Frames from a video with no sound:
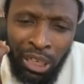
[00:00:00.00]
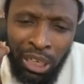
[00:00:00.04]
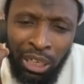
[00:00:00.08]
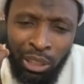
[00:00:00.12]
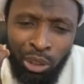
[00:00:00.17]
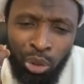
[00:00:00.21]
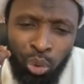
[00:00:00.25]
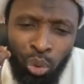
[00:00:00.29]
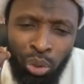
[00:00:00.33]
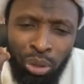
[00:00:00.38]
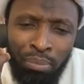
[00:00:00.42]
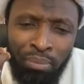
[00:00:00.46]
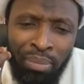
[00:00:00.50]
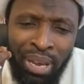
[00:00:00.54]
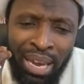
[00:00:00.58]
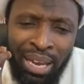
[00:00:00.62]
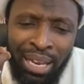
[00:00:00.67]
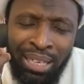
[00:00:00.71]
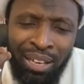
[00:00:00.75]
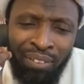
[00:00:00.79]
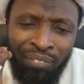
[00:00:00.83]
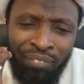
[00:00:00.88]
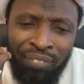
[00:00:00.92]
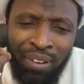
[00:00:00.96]
It will
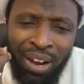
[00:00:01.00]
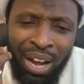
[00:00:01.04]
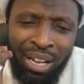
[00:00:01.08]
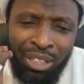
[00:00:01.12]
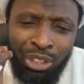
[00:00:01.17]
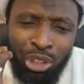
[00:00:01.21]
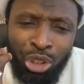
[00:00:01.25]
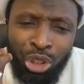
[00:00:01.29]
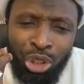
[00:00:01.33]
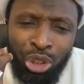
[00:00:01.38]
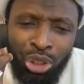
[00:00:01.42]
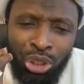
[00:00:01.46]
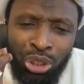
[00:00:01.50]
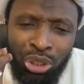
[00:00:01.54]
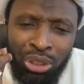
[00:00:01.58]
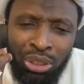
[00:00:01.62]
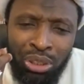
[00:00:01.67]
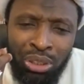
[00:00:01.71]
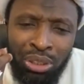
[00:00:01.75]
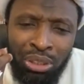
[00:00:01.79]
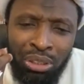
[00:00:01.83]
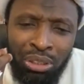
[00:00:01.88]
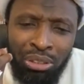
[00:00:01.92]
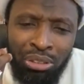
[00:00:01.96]
make the fast
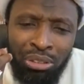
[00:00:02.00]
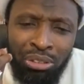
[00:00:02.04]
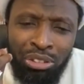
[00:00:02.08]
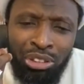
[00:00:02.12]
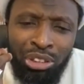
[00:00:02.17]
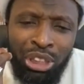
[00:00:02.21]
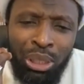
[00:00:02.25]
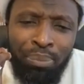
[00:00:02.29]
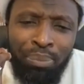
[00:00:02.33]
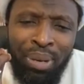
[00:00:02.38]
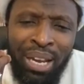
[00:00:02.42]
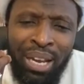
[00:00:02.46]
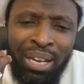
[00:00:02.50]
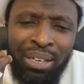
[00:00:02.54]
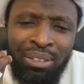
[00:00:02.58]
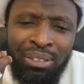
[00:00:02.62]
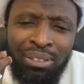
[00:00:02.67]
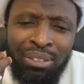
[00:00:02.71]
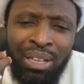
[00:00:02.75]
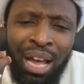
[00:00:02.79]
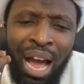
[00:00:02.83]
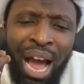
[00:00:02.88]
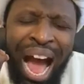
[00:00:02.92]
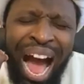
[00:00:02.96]

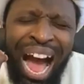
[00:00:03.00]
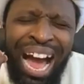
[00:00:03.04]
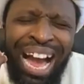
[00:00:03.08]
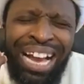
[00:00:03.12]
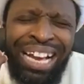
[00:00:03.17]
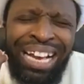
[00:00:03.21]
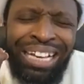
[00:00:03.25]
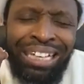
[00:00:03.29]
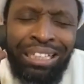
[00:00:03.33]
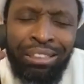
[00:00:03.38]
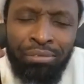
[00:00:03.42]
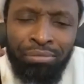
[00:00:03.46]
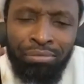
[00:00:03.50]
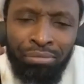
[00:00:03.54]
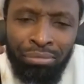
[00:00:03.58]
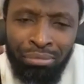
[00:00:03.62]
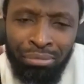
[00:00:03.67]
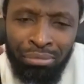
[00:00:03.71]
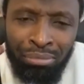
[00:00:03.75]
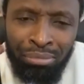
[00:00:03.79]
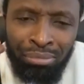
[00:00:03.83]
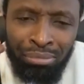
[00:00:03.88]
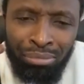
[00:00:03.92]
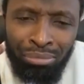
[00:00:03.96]
remains hanging.
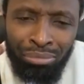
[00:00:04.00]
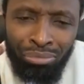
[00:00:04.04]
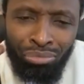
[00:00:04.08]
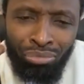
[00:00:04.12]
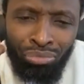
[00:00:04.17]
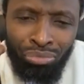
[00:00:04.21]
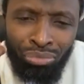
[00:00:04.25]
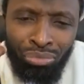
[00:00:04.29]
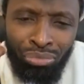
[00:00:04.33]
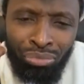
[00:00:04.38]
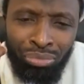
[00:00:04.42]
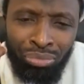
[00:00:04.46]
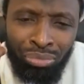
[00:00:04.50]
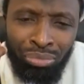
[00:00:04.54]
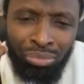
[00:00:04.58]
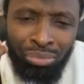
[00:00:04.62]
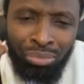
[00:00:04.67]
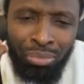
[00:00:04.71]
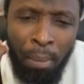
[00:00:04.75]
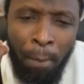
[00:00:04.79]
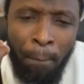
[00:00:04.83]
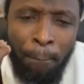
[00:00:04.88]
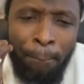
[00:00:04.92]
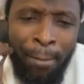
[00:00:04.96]

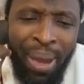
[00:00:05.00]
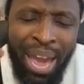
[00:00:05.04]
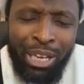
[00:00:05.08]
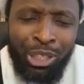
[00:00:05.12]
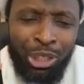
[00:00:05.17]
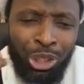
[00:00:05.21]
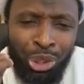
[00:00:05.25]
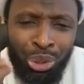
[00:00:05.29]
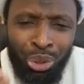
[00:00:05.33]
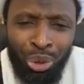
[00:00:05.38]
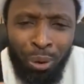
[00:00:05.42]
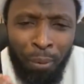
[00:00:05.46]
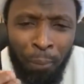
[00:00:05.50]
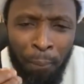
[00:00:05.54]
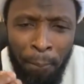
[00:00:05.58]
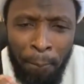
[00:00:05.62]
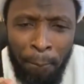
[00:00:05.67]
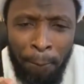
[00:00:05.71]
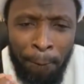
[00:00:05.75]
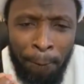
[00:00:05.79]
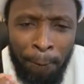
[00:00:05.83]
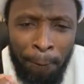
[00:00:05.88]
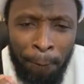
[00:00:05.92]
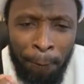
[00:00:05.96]
Make sure,
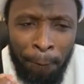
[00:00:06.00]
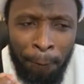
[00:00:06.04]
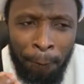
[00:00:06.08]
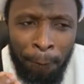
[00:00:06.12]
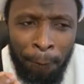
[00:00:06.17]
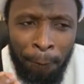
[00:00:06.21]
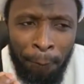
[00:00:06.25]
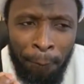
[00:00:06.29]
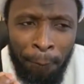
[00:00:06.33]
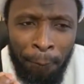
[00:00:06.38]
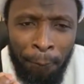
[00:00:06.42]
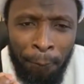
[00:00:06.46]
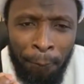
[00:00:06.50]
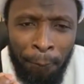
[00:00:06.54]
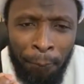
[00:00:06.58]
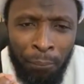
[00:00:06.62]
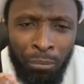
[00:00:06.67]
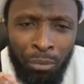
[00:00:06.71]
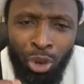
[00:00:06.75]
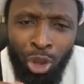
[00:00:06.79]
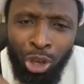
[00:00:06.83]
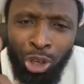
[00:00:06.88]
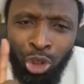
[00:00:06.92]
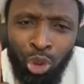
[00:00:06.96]

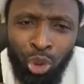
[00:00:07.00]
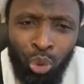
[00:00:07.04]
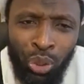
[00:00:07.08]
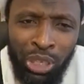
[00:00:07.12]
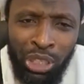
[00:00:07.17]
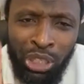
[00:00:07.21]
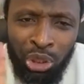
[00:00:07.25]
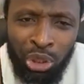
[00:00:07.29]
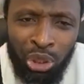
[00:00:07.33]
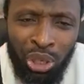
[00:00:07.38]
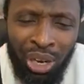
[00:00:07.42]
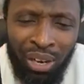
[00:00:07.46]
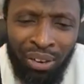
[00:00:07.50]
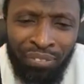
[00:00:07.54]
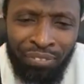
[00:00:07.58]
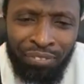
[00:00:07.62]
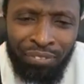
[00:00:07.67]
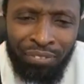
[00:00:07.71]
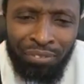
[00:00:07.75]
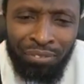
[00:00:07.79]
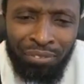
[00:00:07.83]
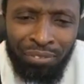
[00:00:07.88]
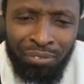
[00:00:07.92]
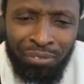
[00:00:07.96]
don't do israf.
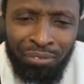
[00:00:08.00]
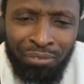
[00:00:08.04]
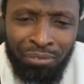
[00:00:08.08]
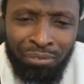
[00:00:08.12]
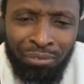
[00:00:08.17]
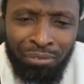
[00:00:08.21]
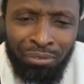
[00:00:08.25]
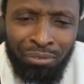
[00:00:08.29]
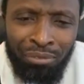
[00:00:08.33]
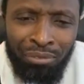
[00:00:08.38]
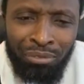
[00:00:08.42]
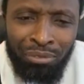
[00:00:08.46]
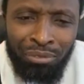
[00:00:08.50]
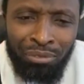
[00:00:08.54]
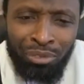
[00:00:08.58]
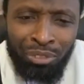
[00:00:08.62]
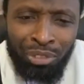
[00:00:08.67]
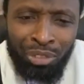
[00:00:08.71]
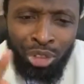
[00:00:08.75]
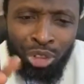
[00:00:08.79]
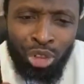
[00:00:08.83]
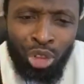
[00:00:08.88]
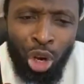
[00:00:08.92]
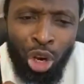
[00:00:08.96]

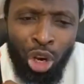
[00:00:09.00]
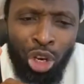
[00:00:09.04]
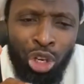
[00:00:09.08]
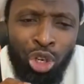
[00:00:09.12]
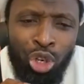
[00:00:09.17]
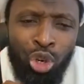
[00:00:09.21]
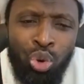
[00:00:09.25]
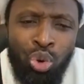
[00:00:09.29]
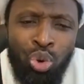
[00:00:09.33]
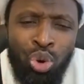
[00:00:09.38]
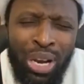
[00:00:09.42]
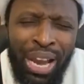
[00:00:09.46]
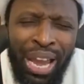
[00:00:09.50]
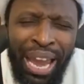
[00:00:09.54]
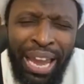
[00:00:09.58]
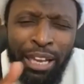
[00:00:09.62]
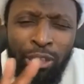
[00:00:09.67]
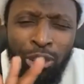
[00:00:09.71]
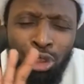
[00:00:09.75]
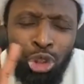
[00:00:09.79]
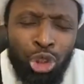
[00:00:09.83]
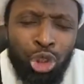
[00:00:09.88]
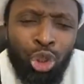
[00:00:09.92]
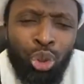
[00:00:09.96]
Don't cook
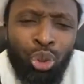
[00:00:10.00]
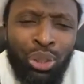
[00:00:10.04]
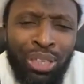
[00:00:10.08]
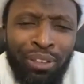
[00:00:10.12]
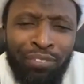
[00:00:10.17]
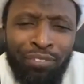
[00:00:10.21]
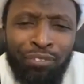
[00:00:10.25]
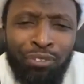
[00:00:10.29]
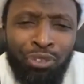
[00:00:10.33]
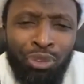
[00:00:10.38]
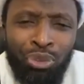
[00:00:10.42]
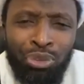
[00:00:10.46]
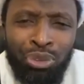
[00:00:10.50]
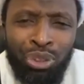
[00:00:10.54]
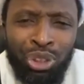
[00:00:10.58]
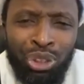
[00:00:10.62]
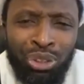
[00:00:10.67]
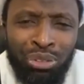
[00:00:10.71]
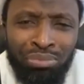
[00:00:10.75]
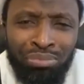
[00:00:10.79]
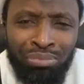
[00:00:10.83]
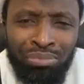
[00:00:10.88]
and throw the food.